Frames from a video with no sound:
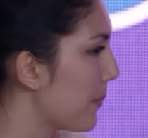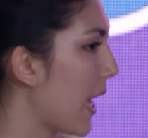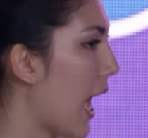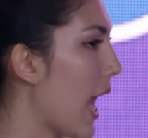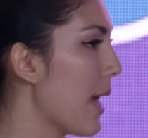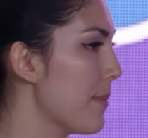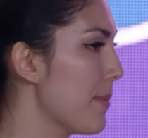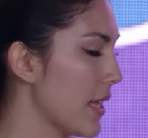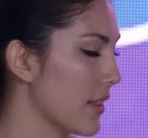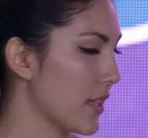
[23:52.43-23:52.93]
But
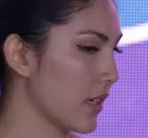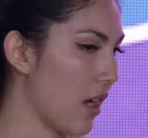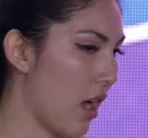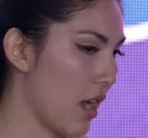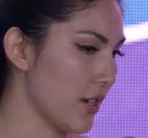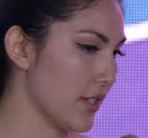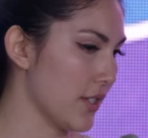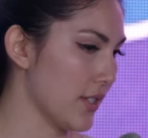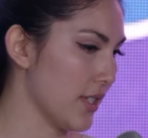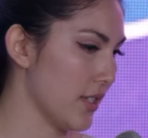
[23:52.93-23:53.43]
I made the
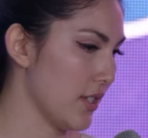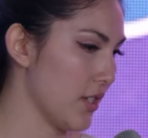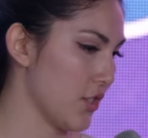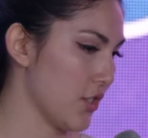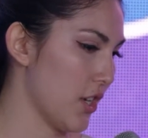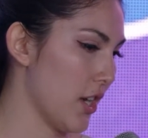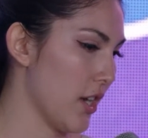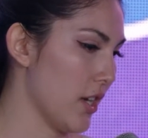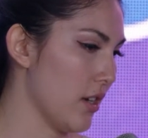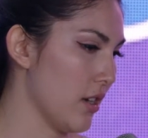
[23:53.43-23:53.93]
conscious
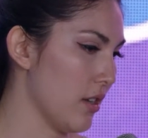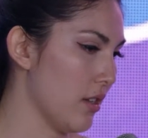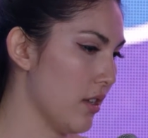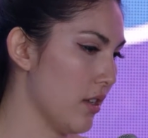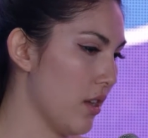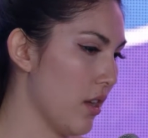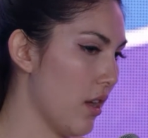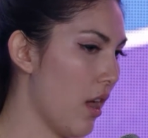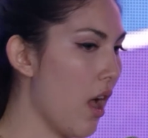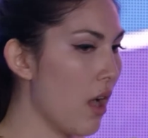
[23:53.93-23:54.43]
decision,
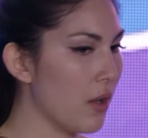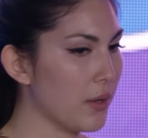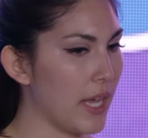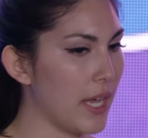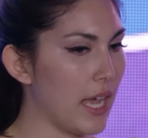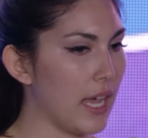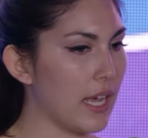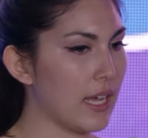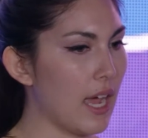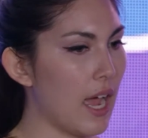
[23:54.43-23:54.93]

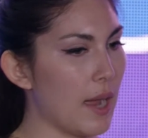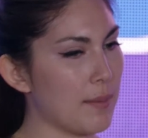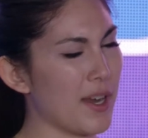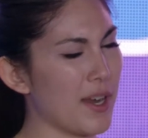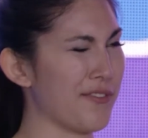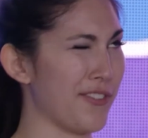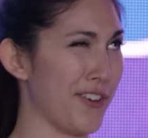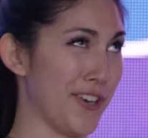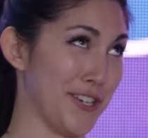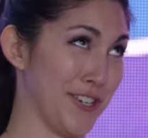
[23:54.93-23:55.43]
okay, I'm
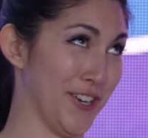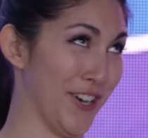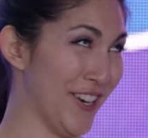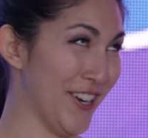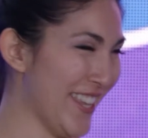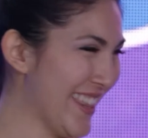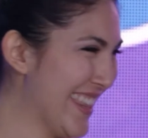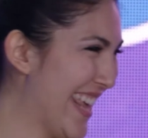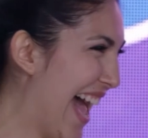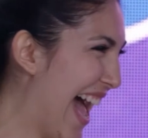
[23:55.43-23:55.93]
not very good
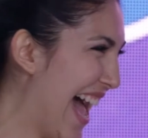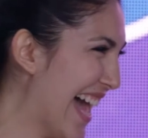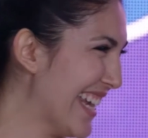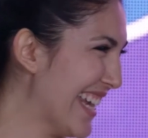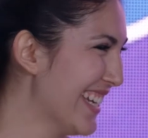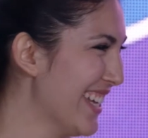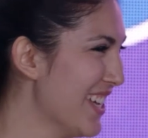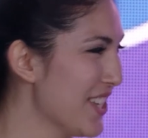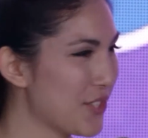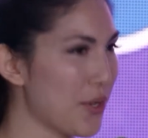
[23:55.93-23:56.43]
at that,
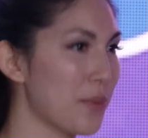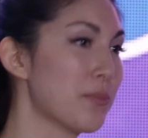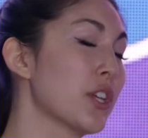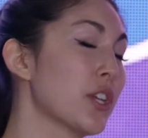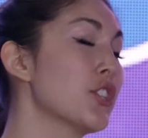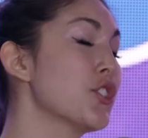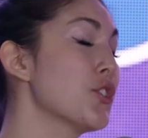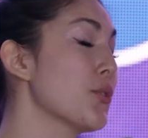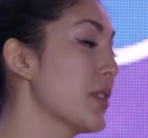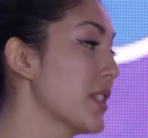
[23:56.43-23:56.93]
so I'm
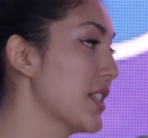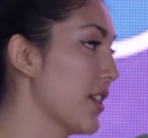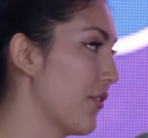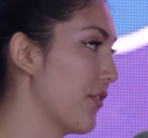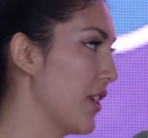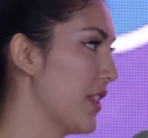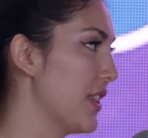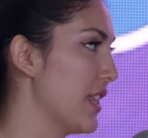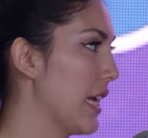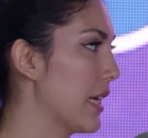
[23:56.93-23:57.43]
going to do a
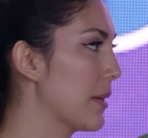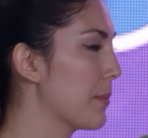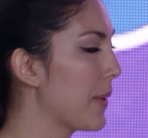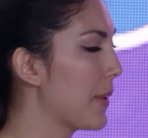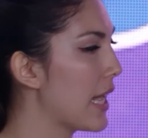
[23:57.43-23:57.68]
different thing.